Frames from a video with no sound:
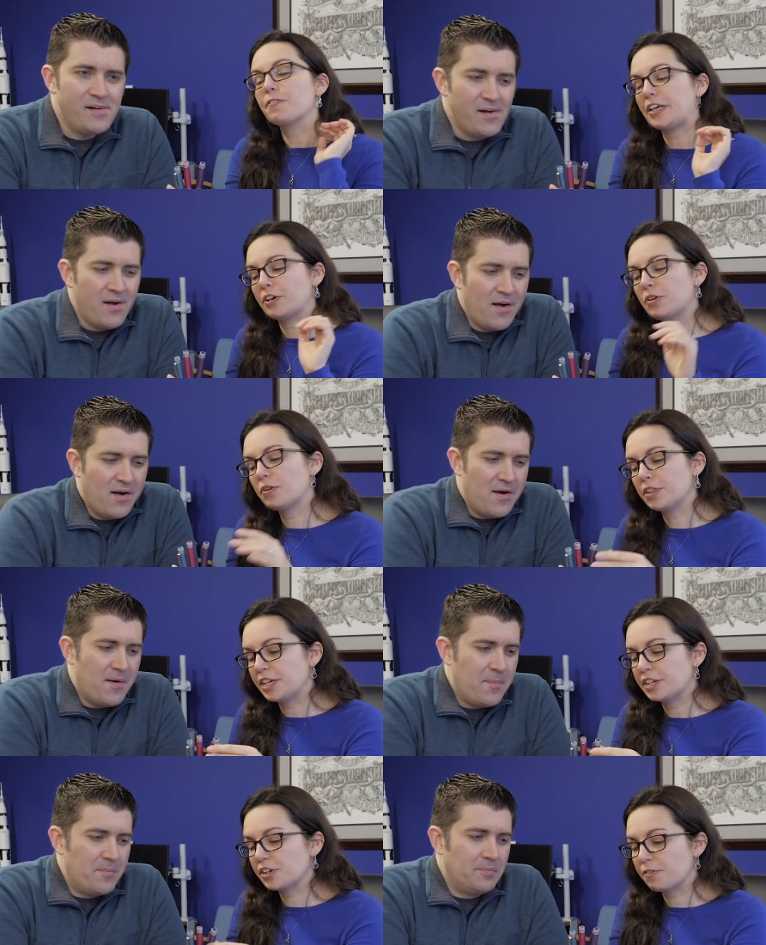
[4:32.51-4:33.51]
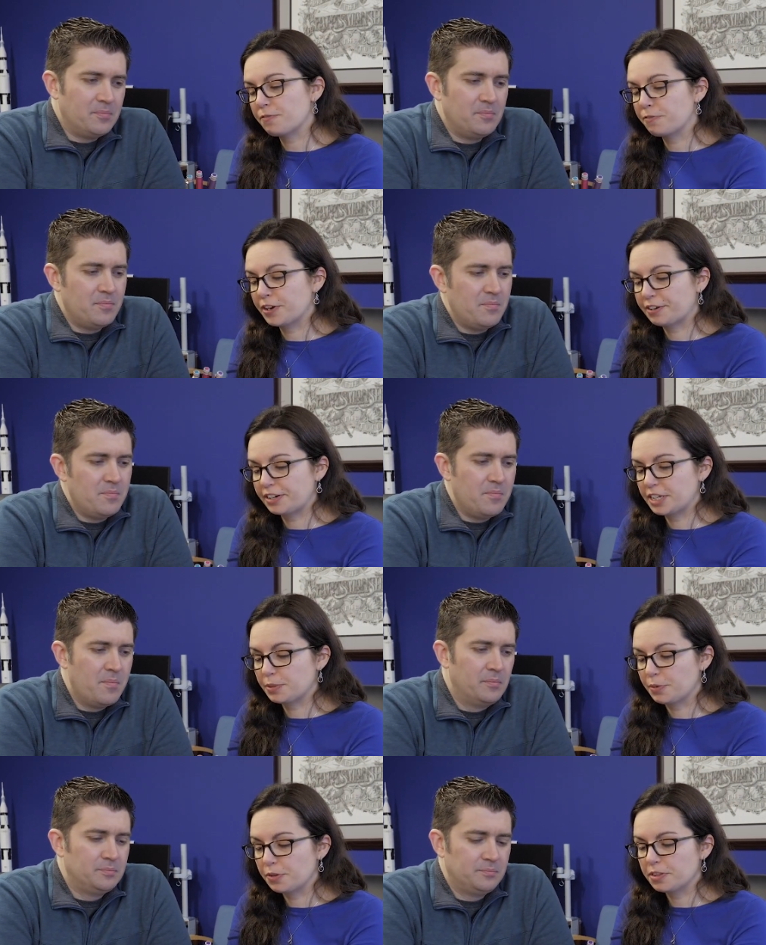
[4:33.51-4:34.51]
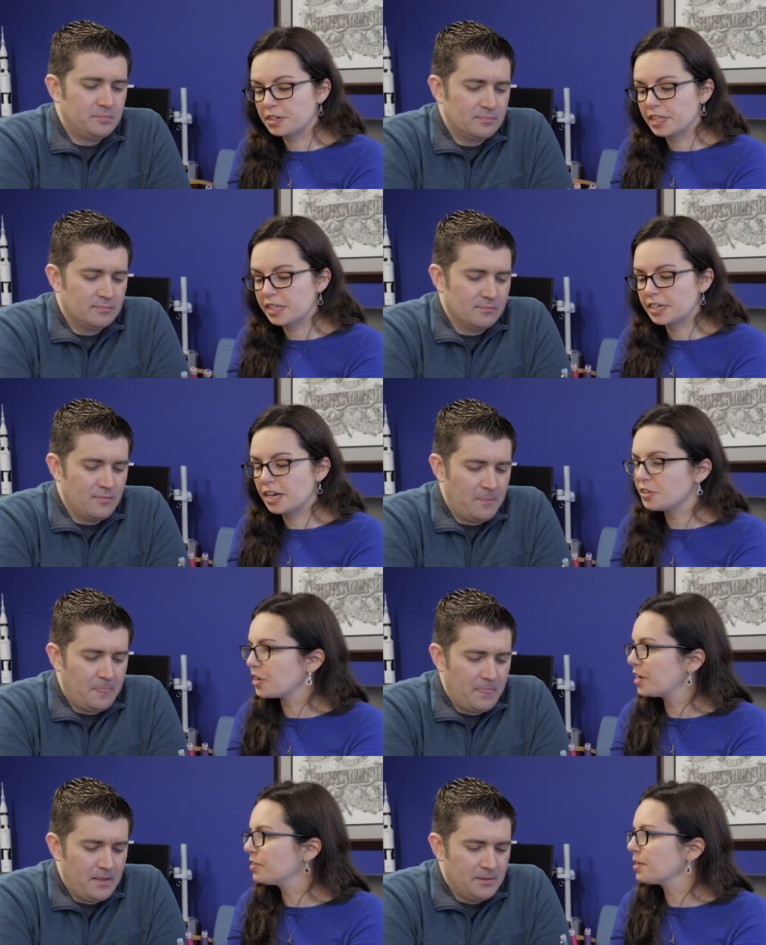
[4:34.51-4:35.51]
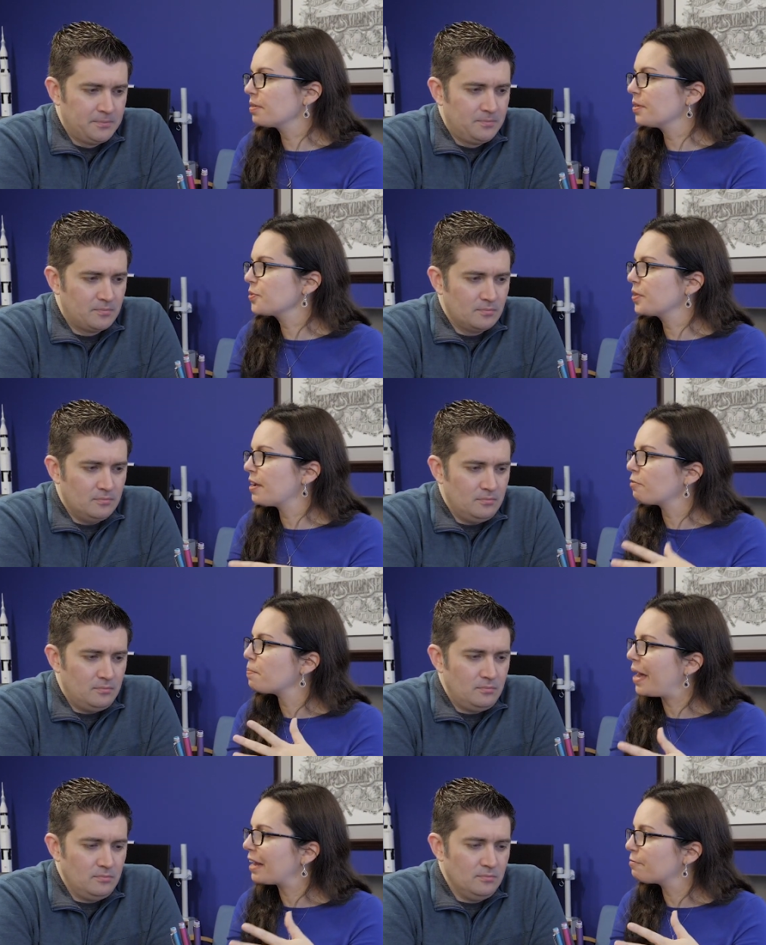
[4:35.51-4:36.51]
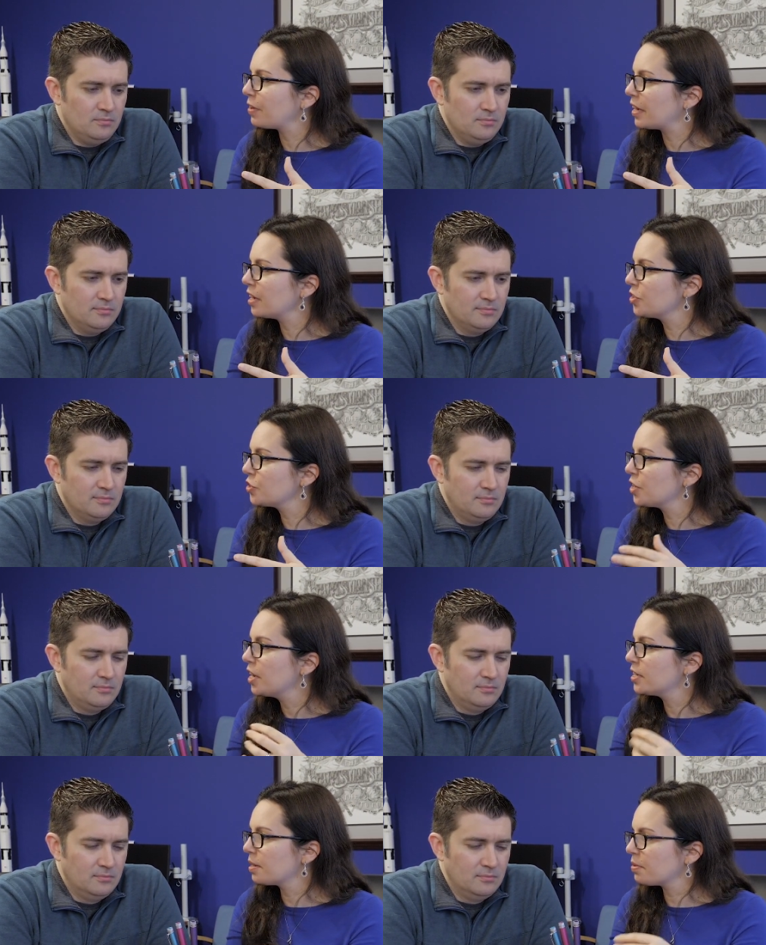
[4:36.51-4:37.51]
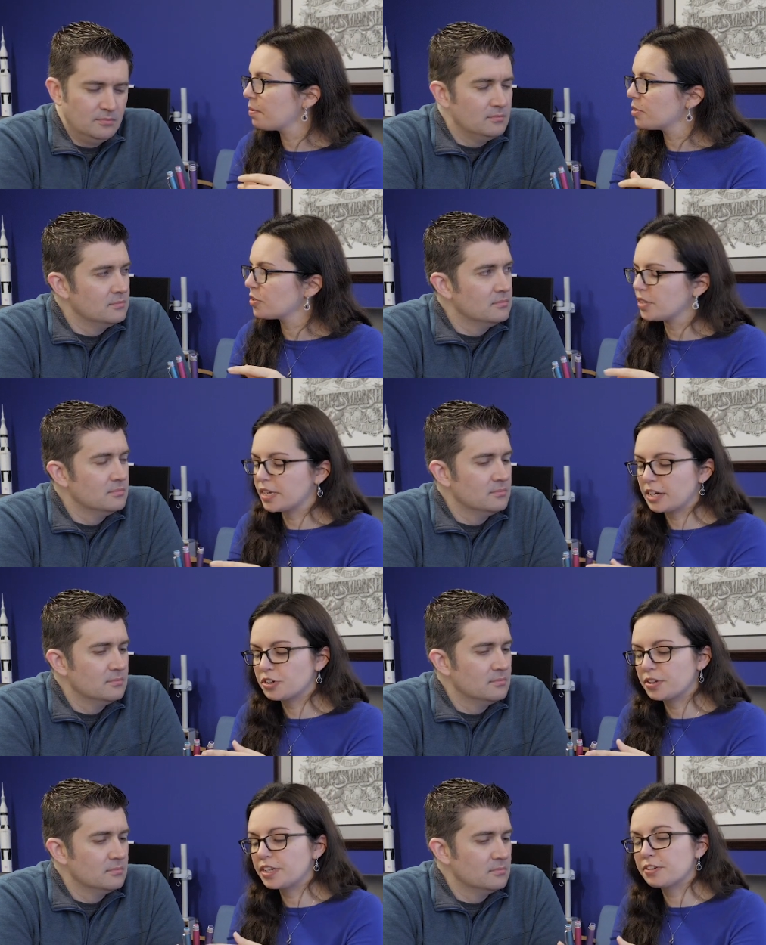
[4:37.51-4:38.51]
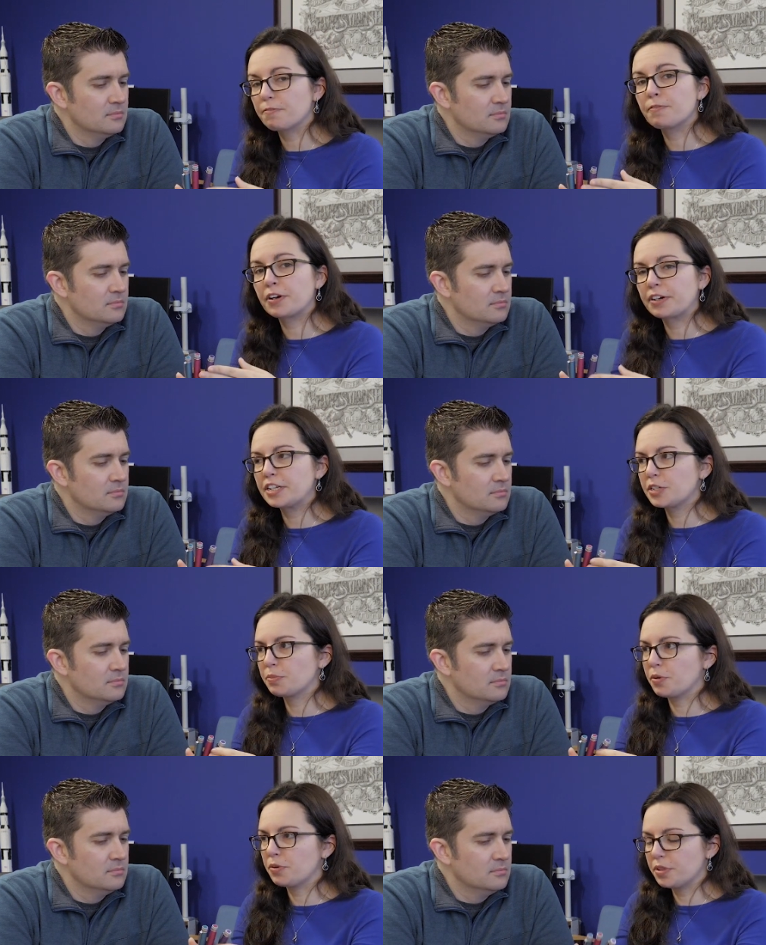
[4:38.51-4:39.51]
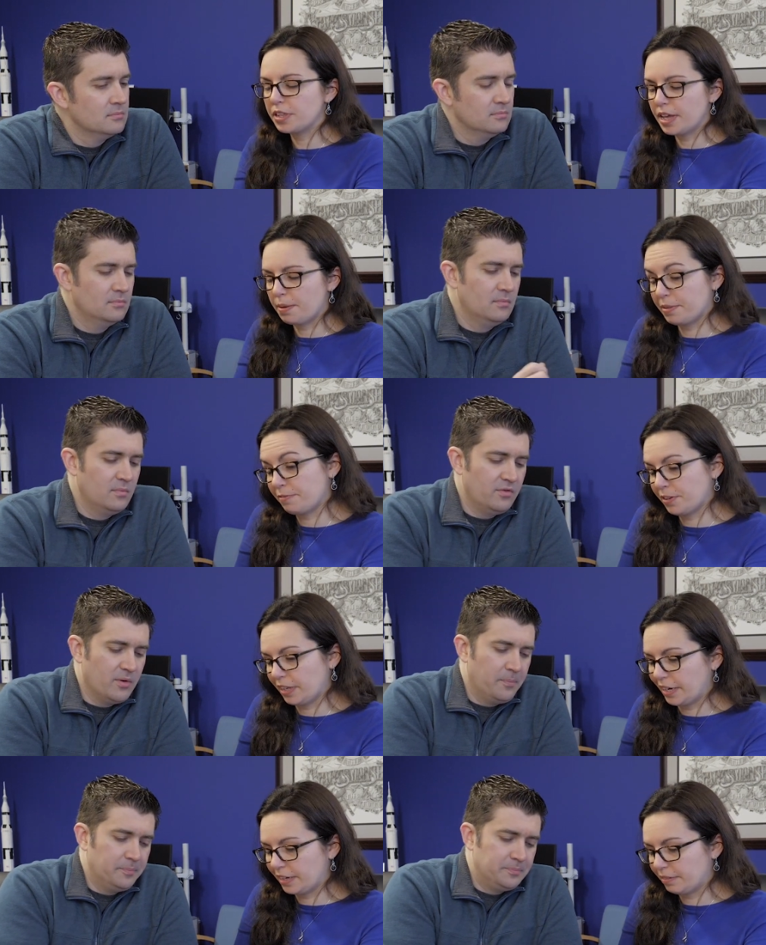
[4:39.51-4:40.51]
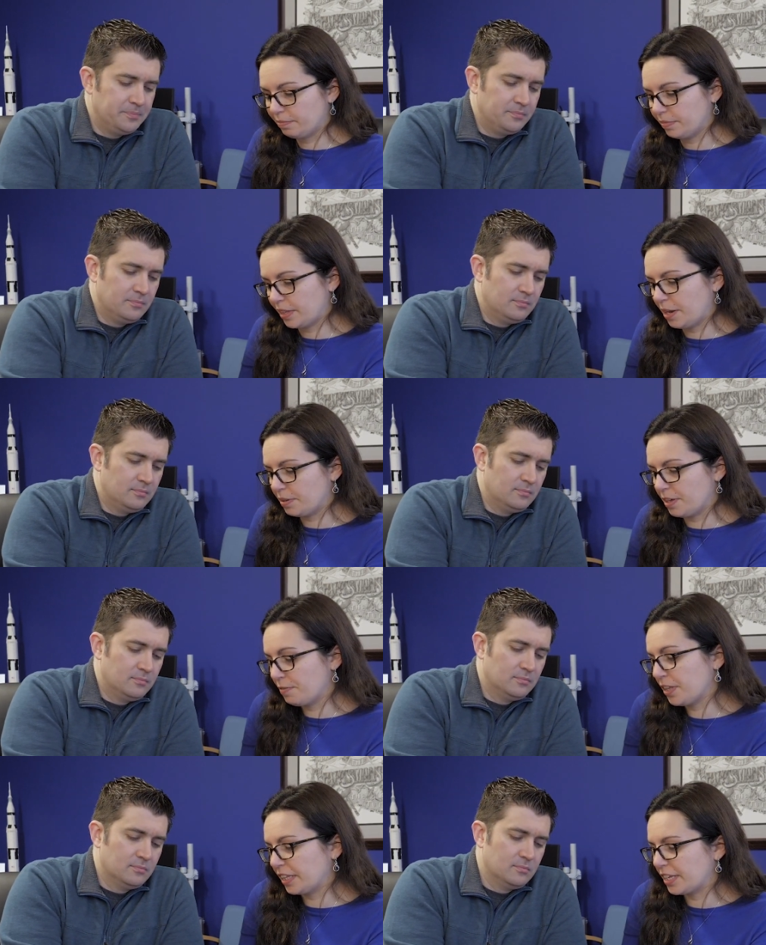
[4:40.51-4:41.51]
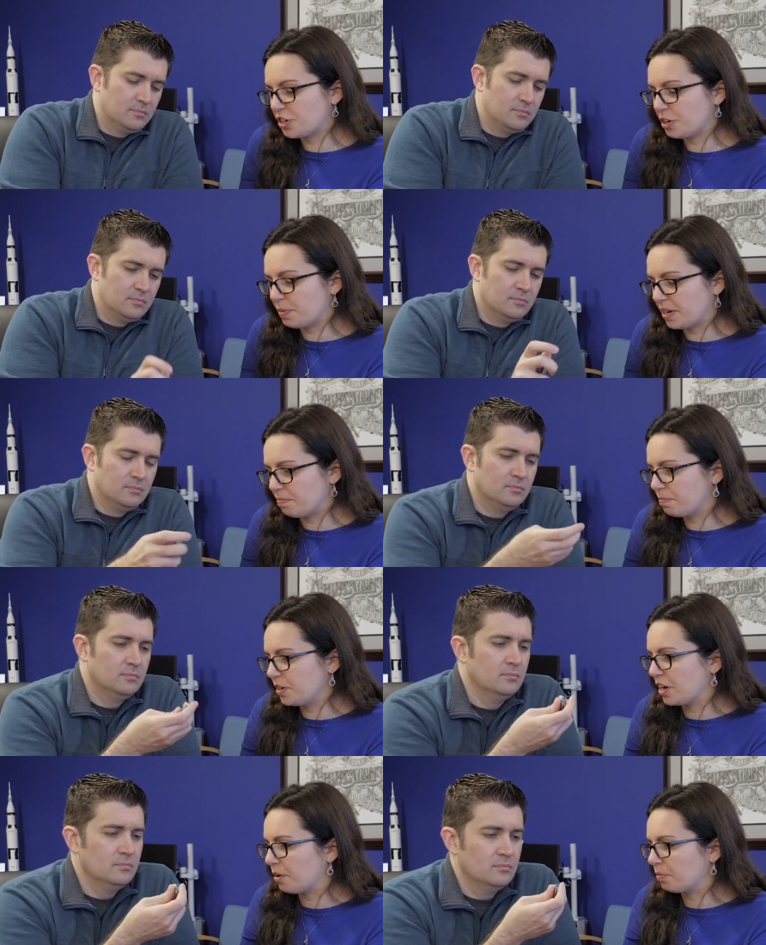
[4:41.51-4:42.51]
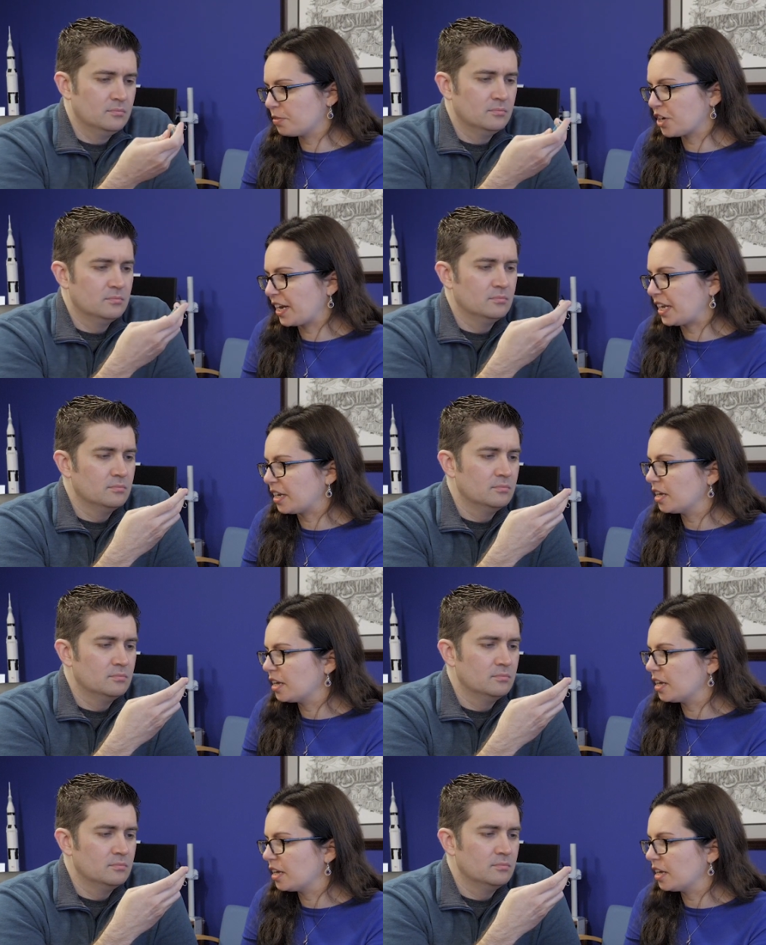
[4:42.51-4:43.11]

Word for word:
Speaker 1: feel, these are very smooth to the touch. I know sometimes when you have a matte finish, hmm. sometimes there's a texture. These are very smooth. Um, they feel like they, they feel like they should be, you know, shiny.